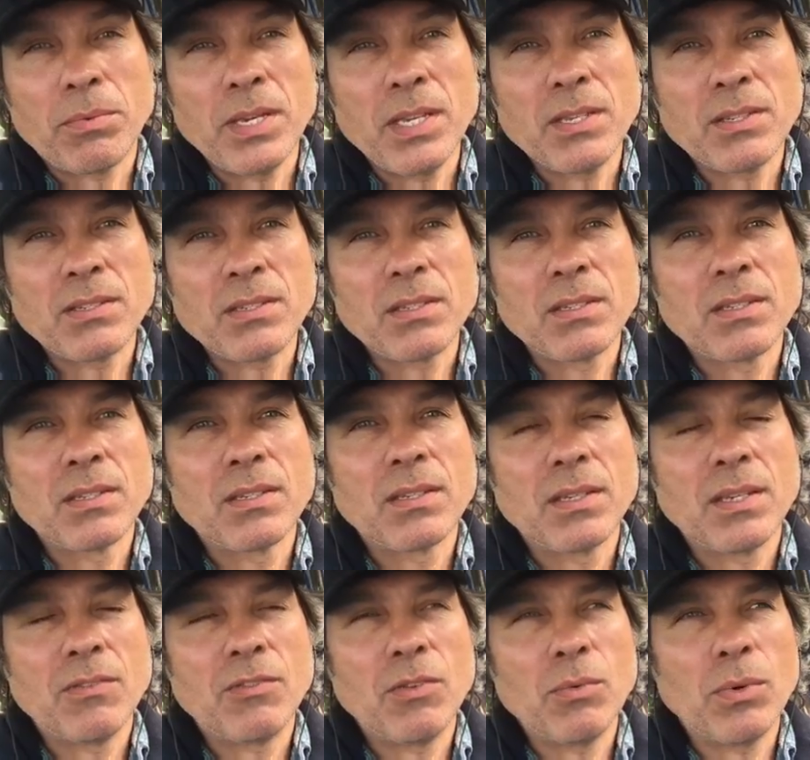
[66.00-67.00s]
peace,
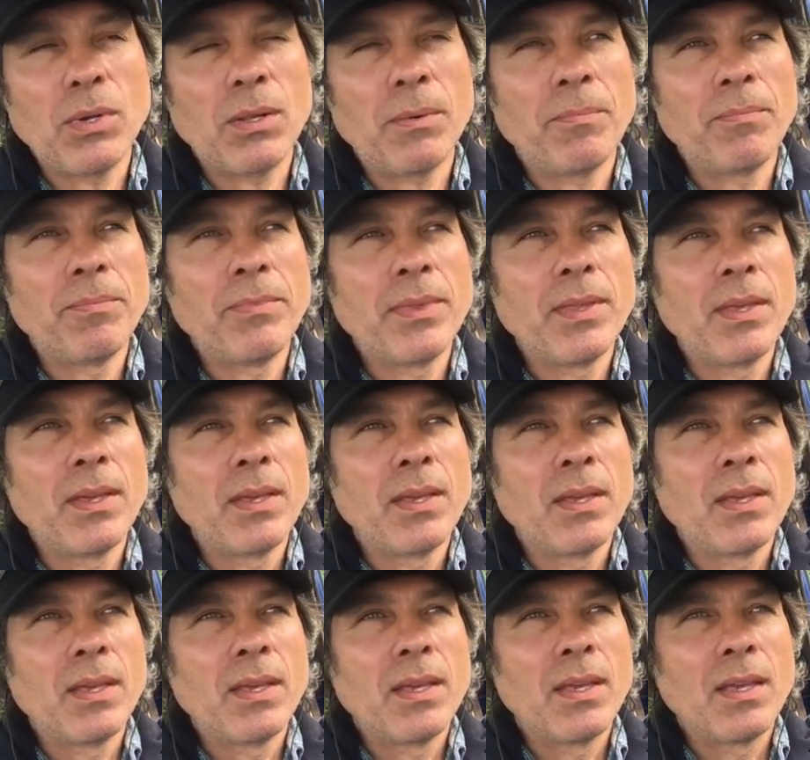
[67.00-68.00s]
if you will.
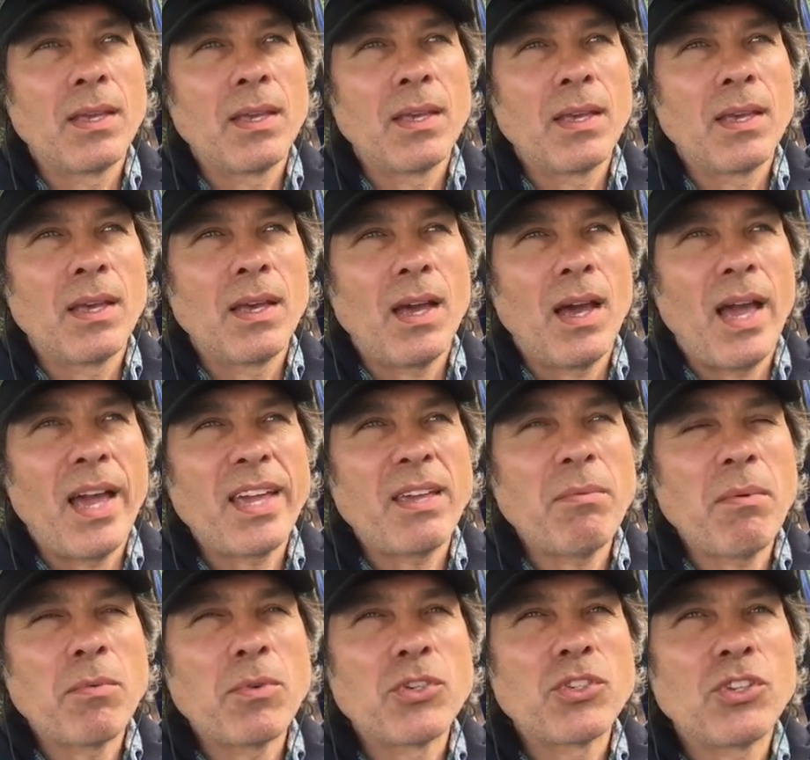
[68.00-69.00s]
I
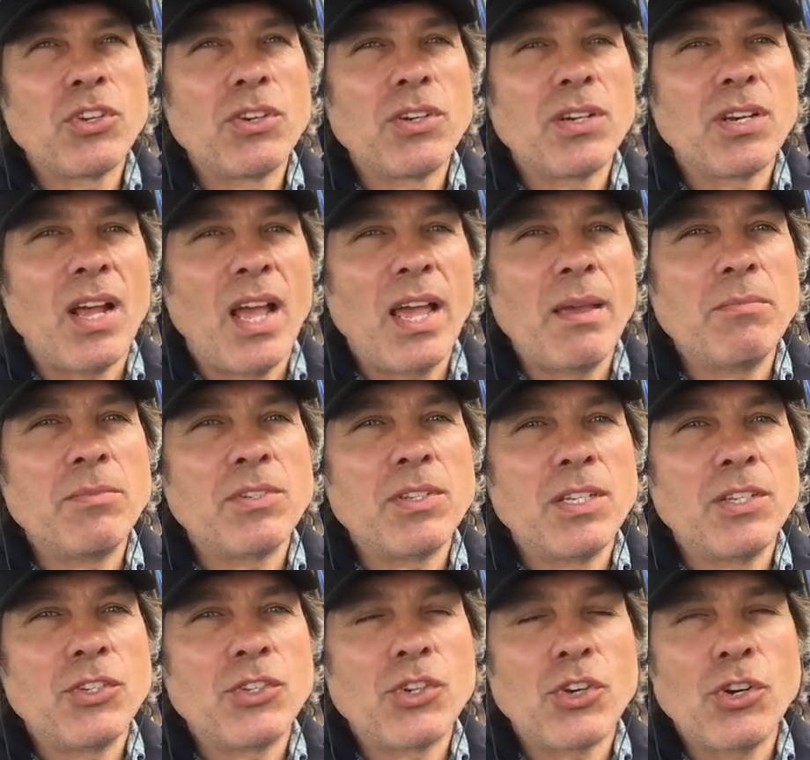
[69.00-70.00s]
can remember certain times
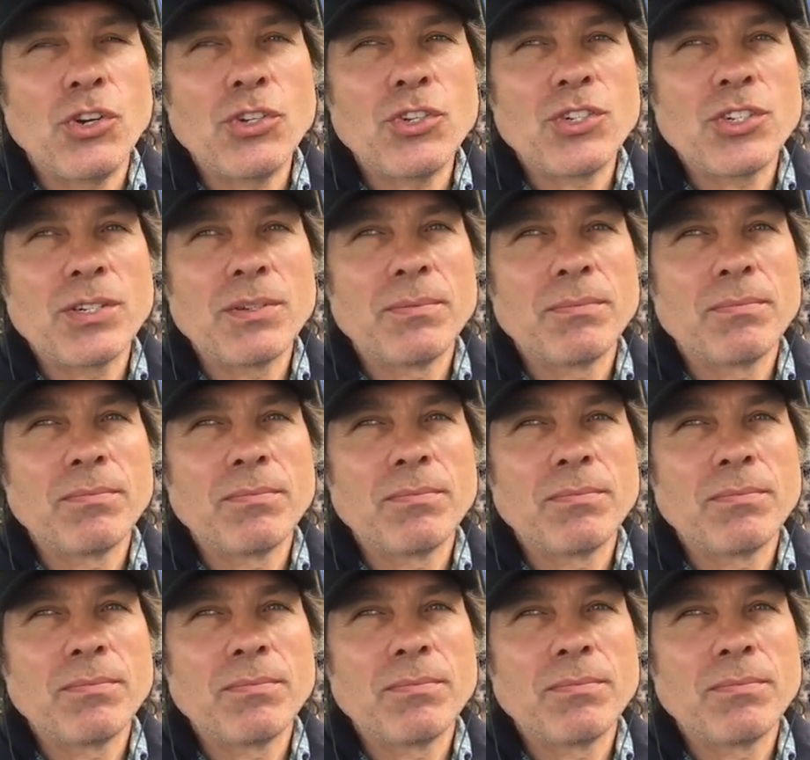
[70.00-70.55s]
in church,